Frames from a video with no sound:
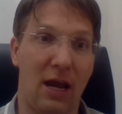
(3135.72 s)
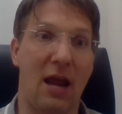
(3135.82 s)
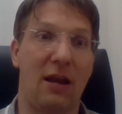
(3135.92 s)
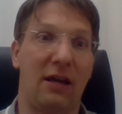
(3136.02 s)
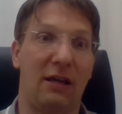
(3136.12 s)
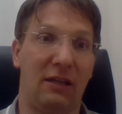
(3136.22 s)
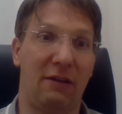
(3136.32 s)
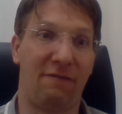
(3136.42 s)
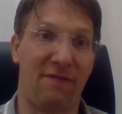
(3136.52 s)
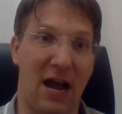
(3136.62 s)
In
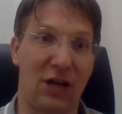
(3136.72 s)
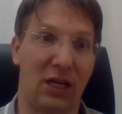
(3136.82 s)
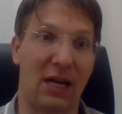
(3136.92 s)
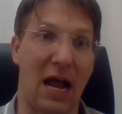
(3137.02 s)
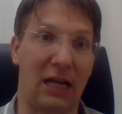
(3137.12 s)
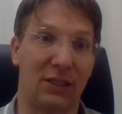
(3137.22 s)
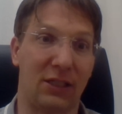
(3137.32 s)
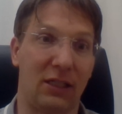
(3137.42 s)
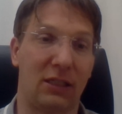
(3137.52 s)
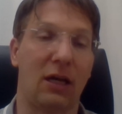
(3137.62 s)
the fascia
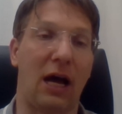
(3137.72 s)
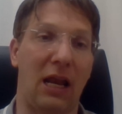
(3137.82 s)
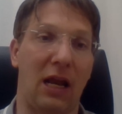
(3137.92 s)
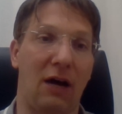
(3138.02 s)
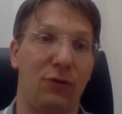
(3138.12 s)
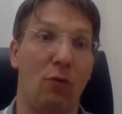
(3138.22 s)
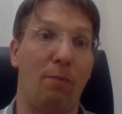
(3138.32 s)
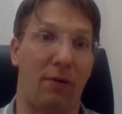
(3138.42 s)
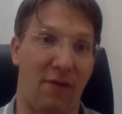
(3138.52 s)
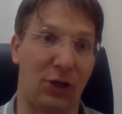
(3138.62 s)
analysis allow you
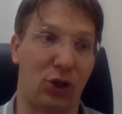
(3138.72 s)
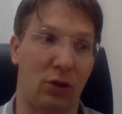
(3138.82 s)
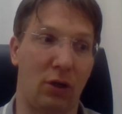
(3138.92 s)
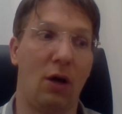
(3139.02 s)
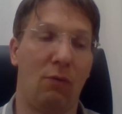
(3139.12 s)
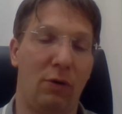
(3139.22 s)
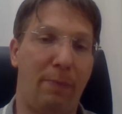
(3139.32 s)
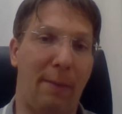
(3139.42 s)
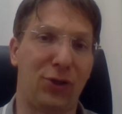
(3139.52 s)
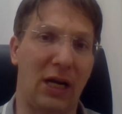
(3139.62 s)
prevention. We
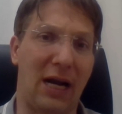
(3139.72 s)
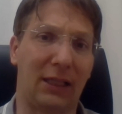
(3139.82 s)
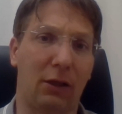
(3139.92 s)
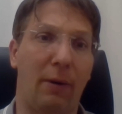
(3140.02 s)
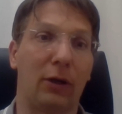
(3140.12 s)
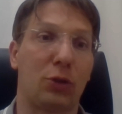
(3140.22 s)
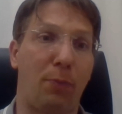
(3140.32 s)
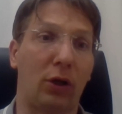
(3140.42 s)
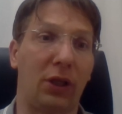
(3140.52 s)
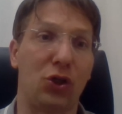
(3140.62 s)
published an article about
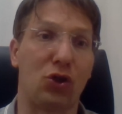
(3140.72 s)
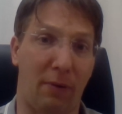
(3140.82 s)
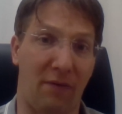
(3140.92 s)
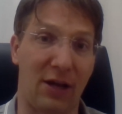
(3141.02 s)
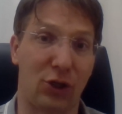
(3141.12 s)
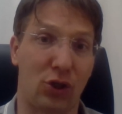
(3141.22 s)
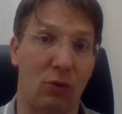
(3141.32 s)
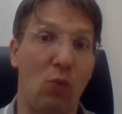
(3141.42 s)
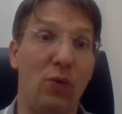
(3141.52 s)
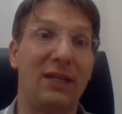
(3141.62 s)
sport injury
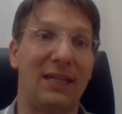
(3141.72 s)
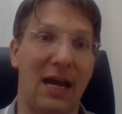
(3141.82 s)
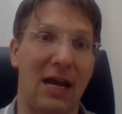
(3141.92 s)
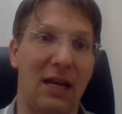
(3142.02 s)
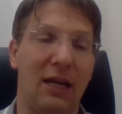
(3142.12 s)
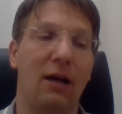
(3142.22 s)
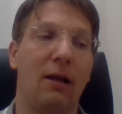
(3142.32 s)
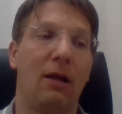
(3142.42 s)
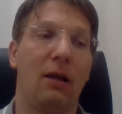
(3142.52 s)
prevention. We can,